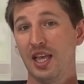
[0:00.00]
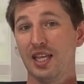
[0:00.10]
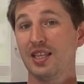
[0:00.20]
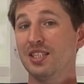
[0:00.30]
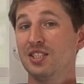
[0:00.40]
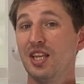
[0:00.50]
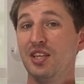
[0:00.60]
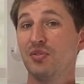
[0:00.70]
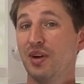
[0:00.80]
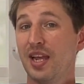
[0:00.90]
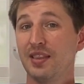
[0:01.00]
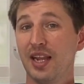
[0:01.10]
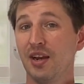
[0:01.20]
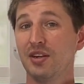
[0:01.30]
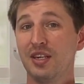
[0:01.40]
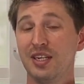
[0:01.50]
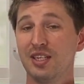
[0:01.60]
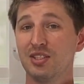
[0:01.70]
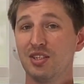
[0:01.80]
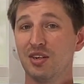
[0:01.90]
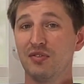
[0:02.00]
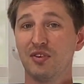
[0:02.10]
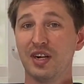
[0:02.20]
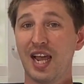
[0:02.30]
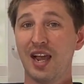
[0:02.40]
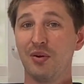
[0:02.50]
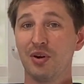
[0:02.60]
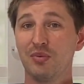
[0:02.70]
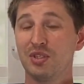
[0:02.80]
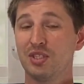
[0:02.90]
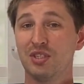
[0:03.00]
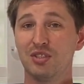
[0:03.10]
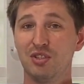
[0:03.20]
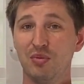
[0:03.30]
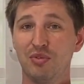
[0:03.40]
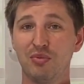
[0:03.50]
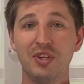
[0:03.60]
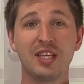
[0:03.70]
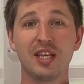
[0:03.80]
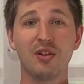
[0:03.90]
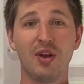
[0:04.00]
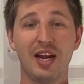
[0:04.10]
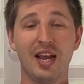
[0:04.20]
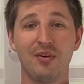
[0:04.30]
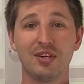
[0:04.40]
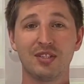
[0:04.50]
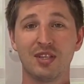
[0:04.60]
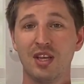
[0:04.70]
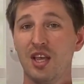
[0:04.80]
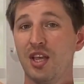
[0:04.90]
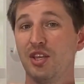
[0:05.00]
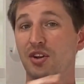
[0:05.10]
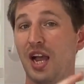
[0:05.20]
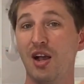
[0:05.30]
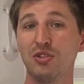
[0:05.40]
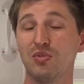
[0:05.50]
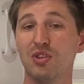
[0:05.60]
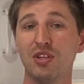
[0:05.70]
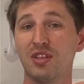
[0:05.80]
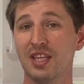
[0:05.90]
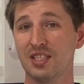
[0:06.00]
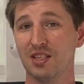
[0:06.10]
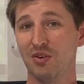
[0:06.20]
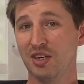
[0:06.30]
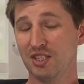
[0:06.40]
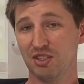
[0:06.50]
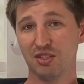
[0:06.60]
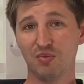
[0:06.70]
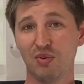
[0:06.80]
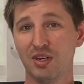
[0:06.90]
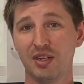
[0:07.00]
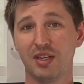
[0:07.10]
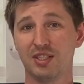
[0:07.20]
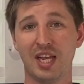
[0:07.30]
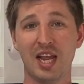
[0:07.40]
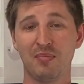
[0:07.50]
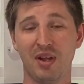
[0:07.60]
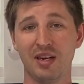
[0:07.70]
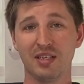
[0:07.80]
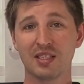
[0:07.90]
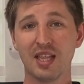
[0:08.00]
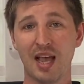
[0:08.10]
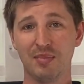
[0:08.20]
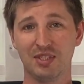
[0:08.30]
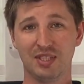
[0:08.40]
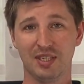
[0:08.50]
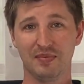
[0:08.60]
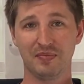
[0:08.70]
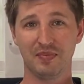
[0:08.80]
And let's say you ran the air conditioner for an hour, which consumed 3 kilowatt hours. Your house would look like someone had just won a jackpot in a slot machine.